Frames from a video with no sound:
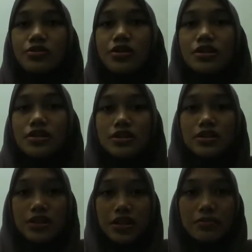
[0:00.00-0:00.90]
During the
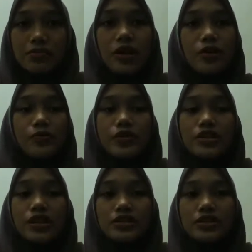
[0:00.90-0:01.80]
trip,
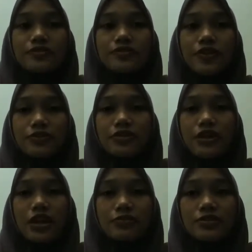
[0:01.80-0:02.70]
we rest a few
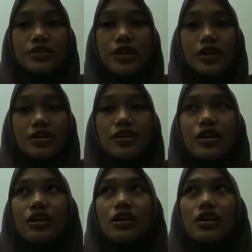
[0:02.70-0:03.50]
times there.